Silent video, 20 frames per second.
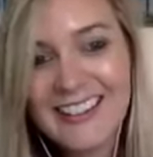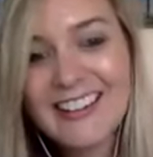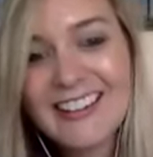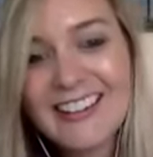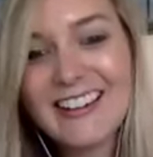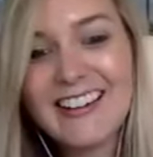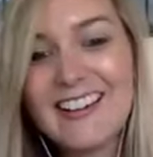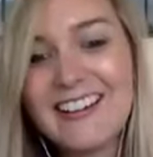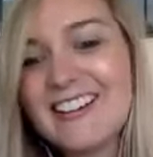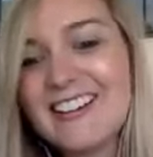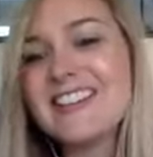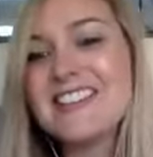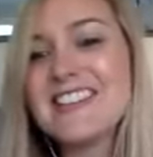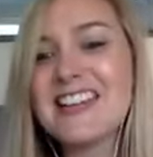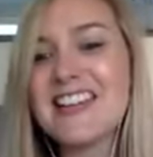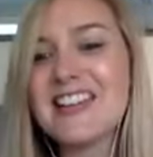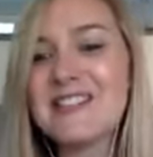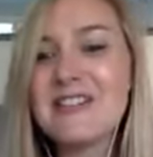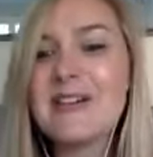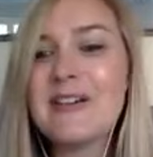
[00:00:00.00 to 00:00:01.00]
Oh
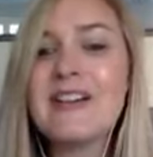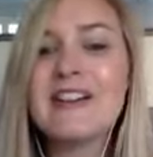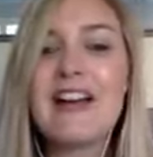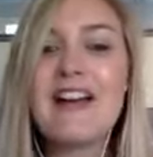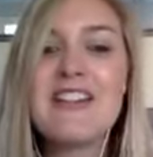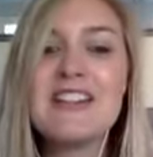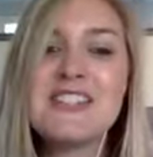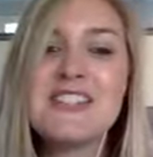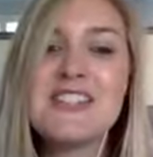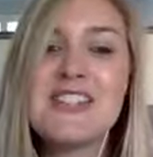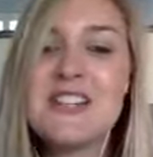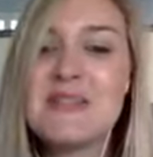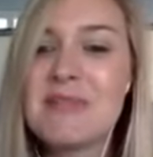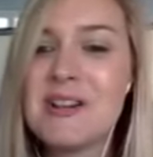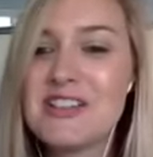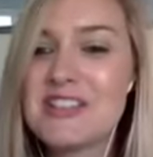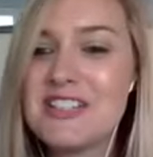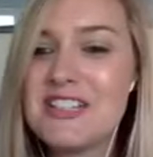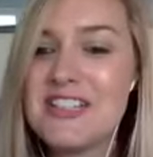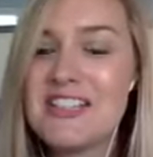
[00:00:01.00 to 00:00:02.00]
dear, we won't go into too
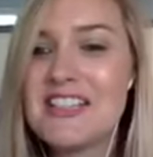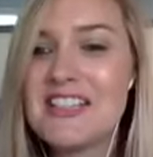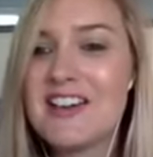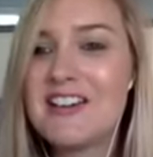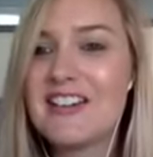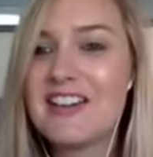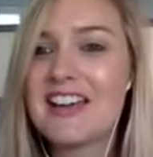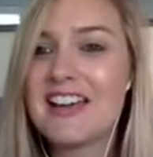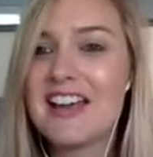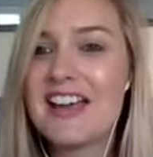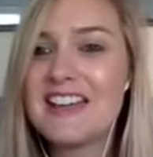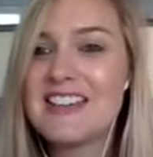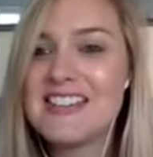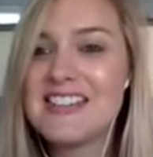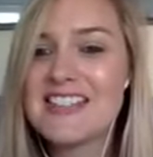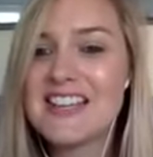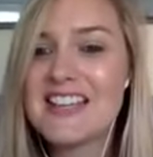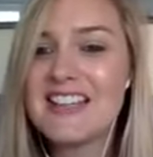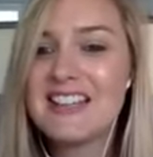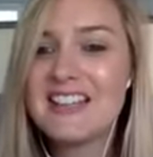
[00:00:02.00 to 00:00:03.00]
much detail there, Casey.